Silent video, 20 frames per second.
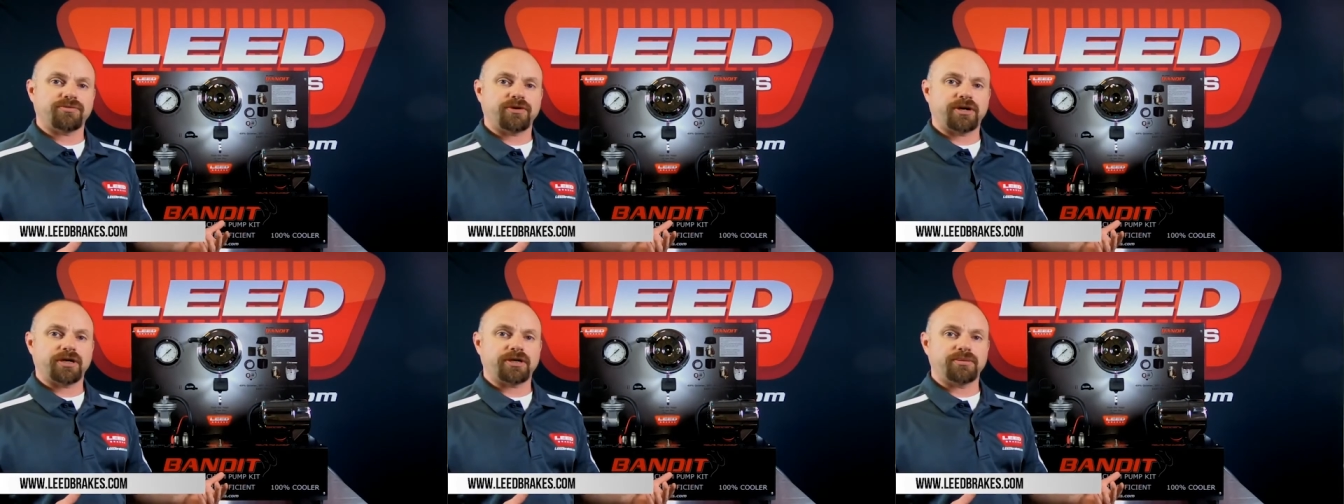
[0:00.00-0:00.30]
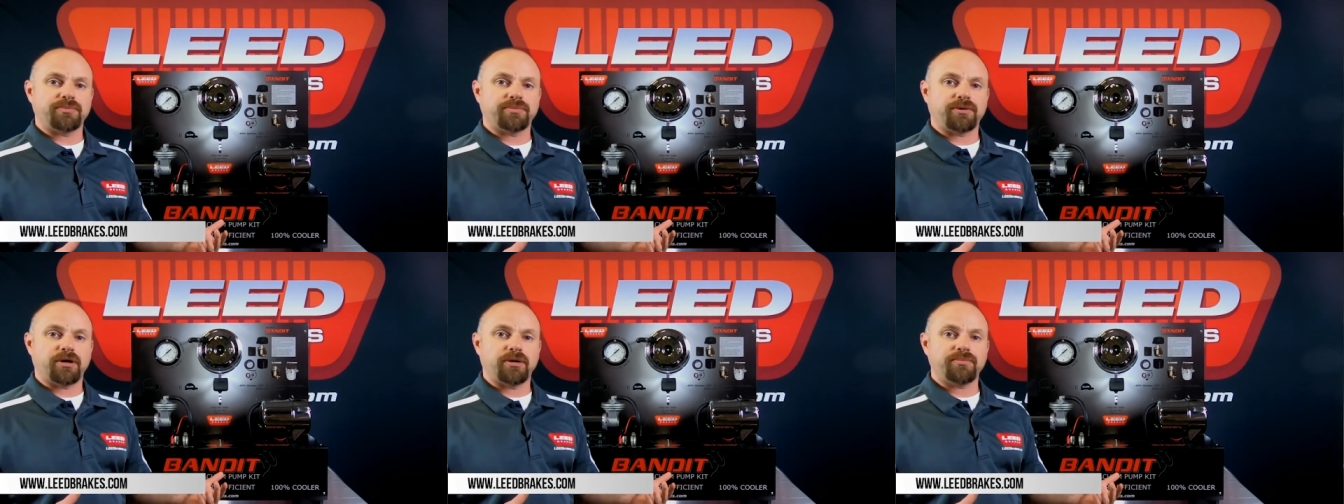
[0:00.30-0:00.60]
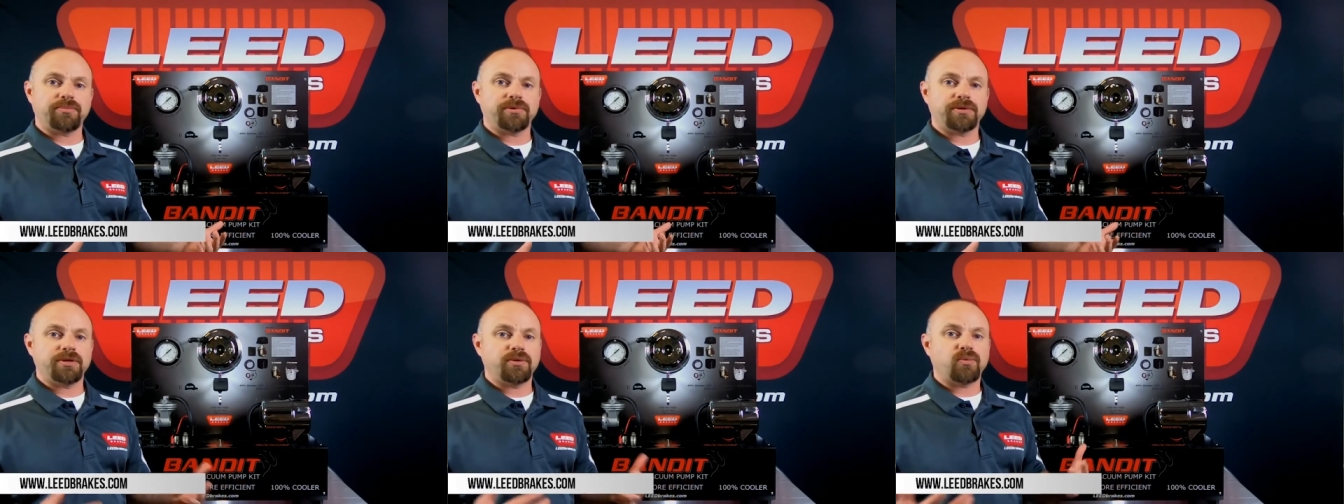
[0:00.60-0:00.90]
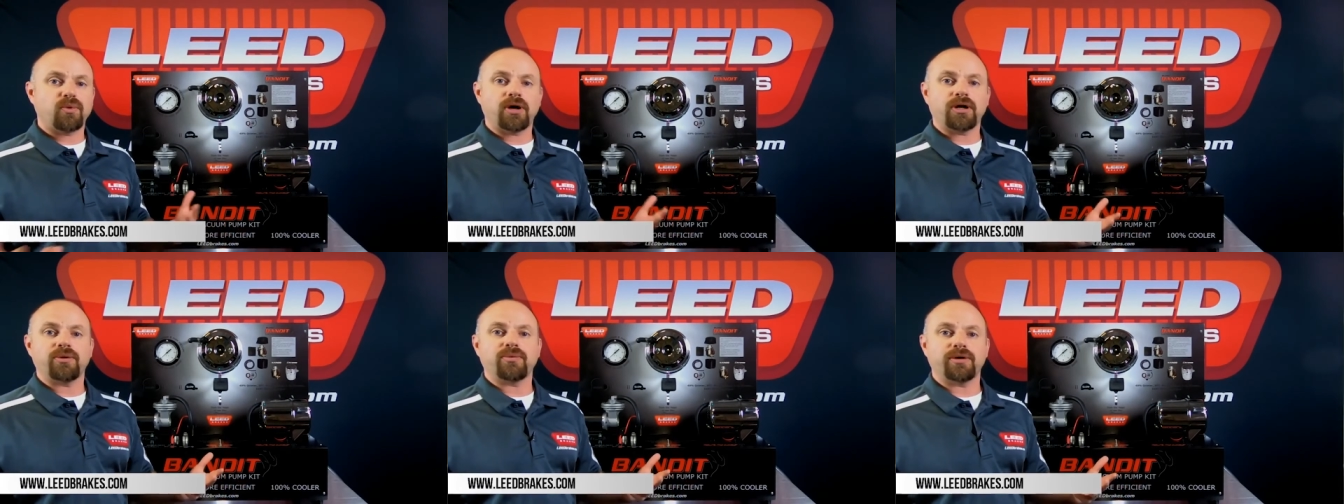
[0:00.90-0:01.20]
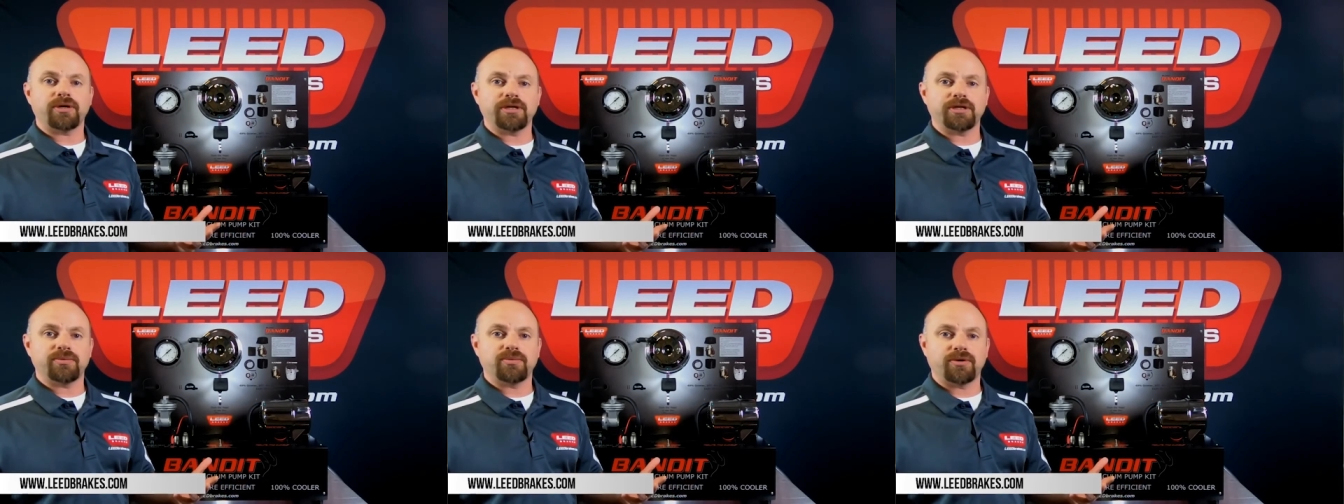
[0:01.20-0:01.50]
vacuum pump, and why do
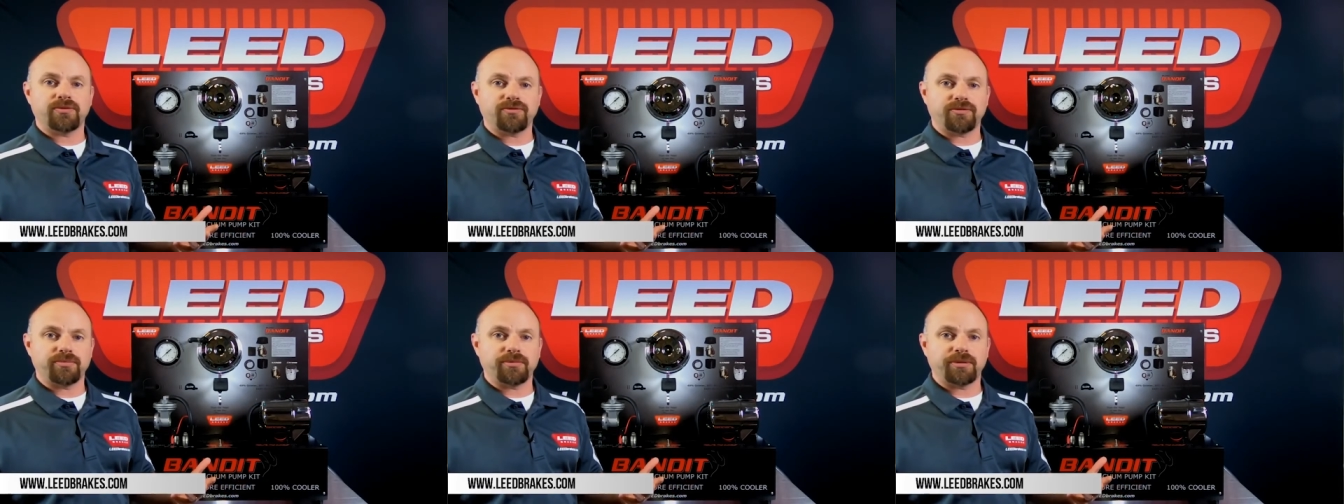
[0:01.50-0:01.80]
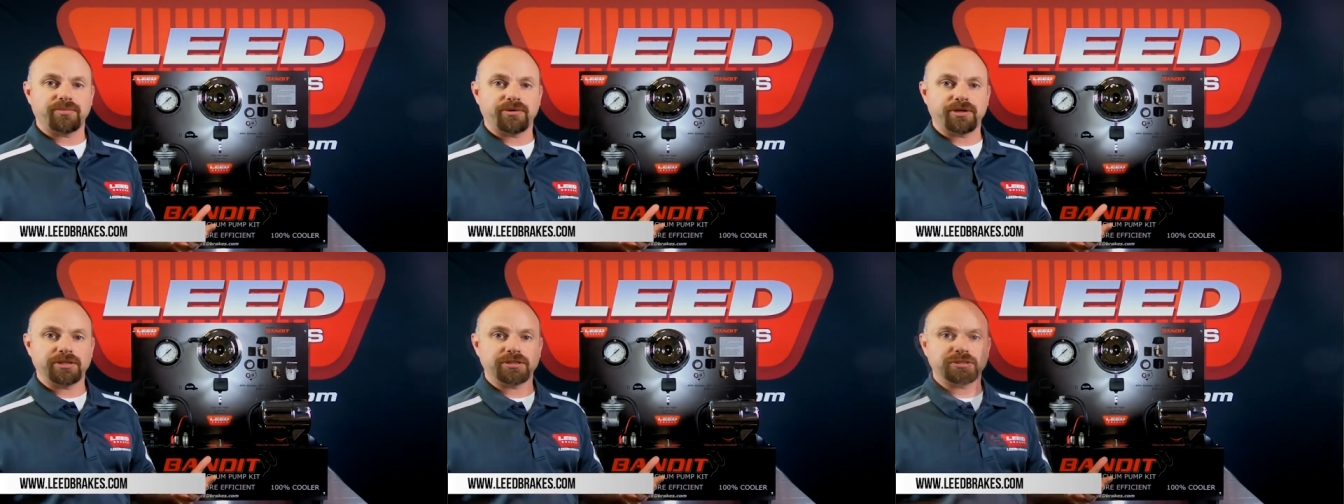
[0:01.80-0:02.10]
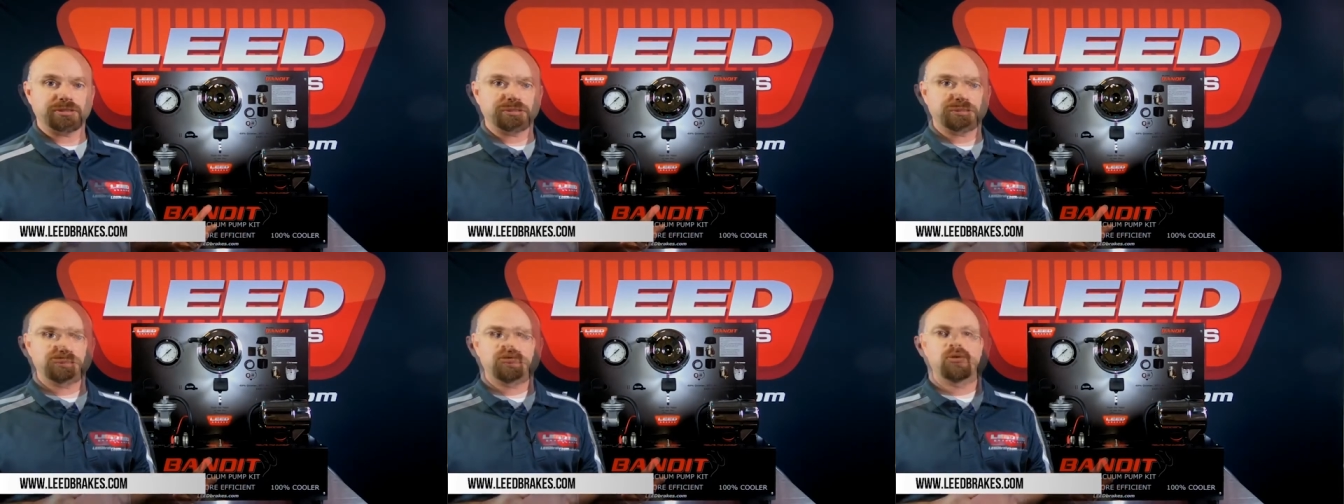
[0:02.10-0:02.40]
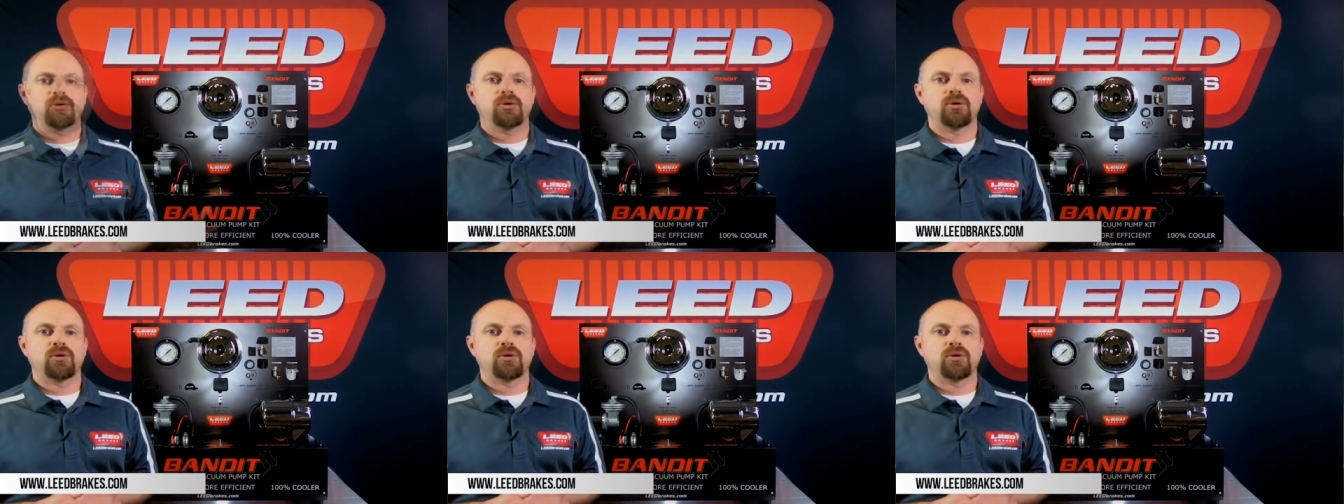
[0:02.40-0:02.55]
I need one for my brake system?